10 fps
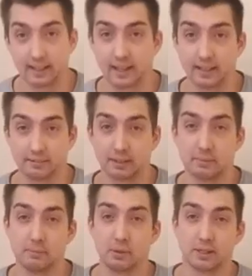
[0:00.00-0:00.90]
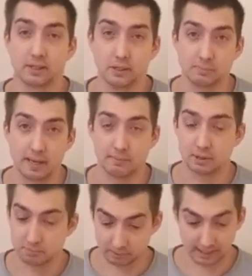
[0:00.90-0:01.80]
highly recommend putting
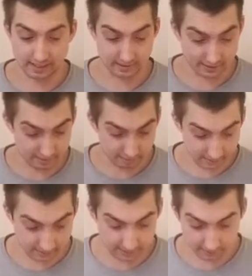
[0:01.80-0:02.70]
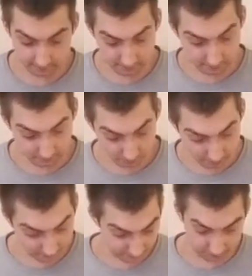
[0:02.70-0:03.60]
newspapers, plastic, something down. That way your
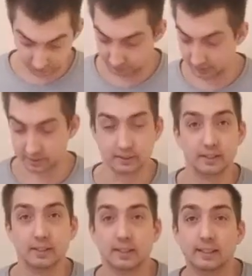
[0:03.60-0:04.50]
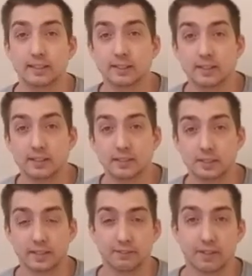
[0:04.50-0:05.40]
wife, your girlfriend,
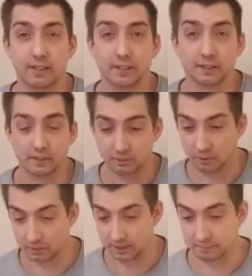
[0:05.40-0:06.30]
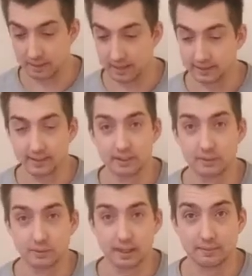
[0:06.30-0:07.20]
significant other won't get mad that you
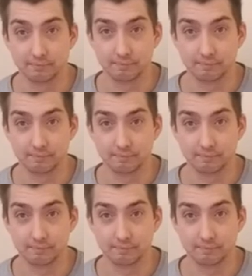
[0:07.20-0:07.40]
got